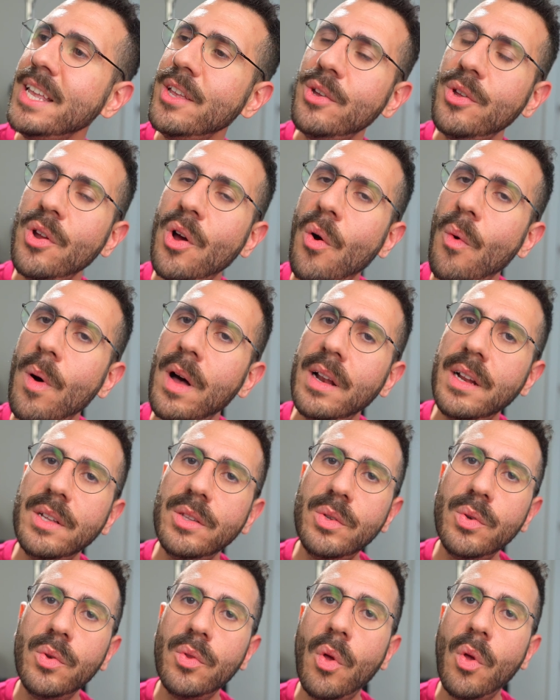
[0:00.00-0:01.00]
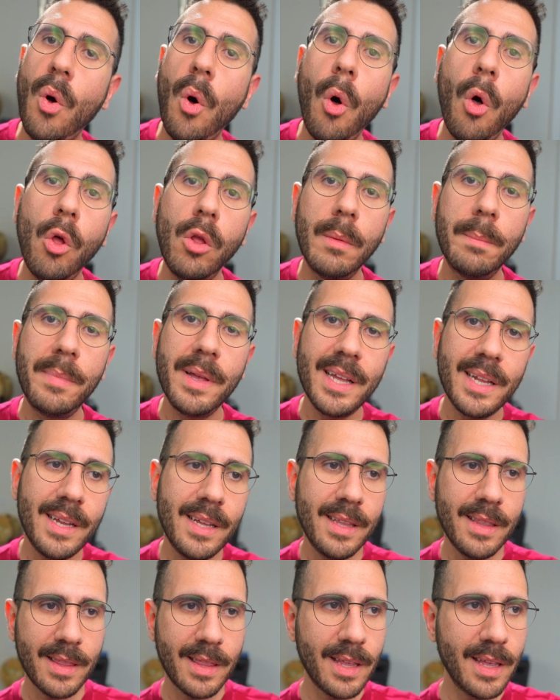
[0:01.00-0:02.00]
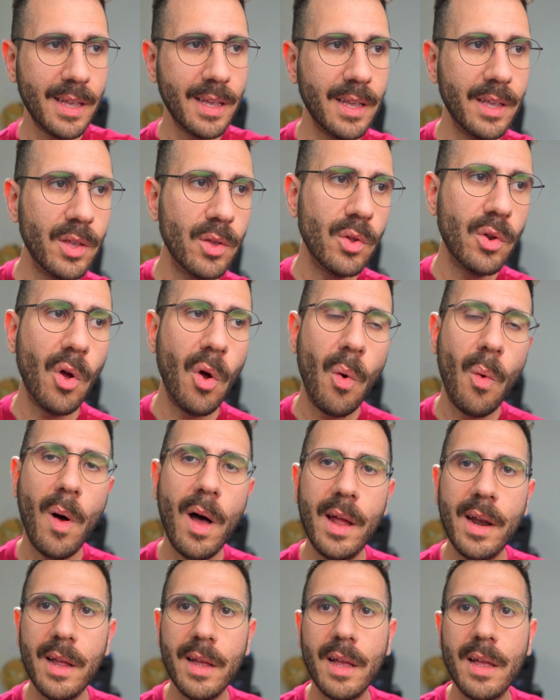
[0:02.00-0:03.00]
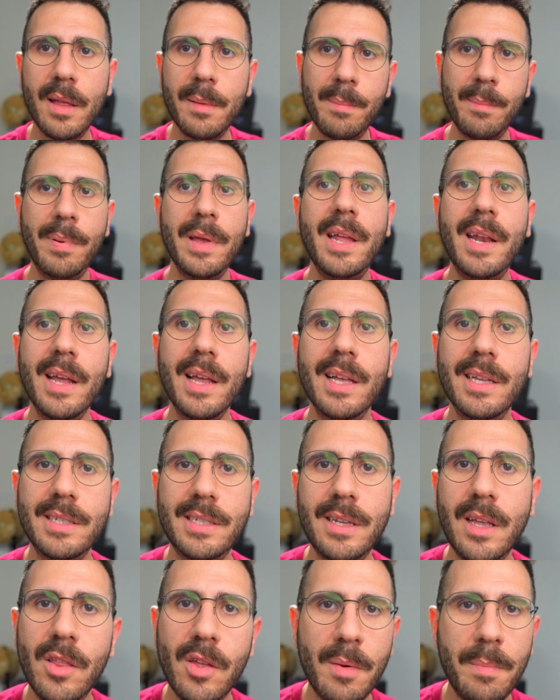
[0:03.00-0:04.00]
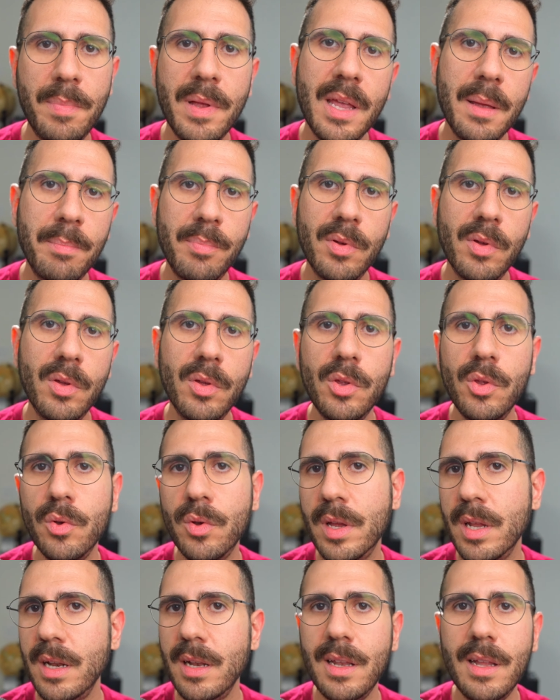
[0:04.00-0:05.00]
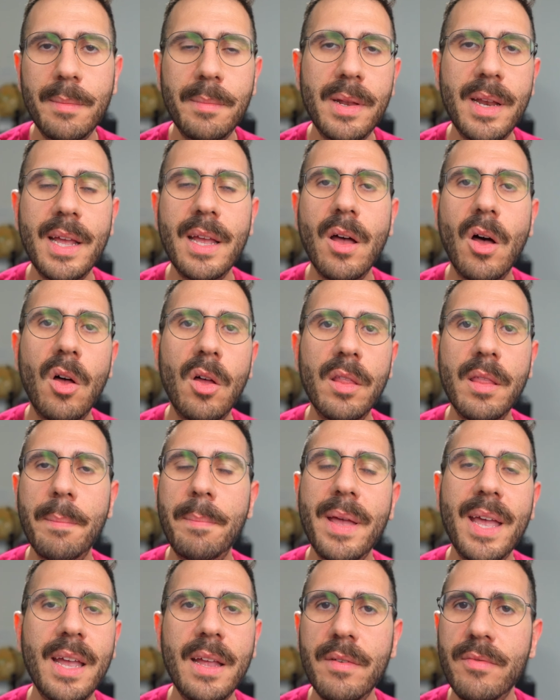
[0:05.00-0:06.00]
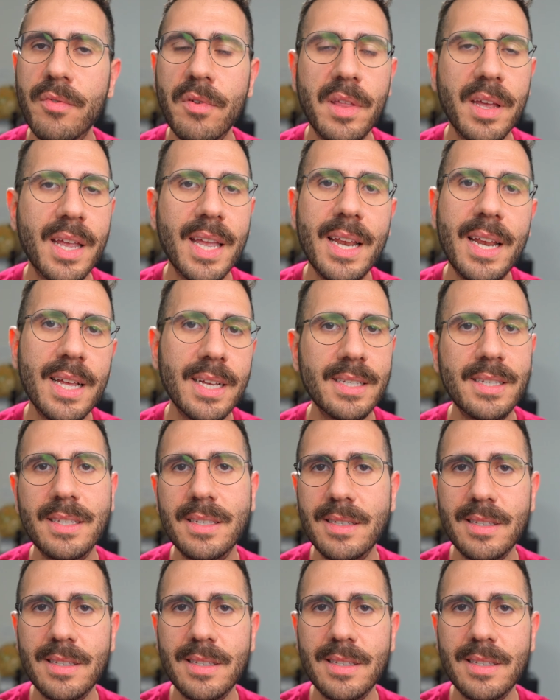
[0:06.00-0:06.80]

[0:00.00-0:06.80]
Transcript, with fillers: you don't want to do the whole bidding thing. You don't want to bid against other people. You can eliminate all the pain for the connects and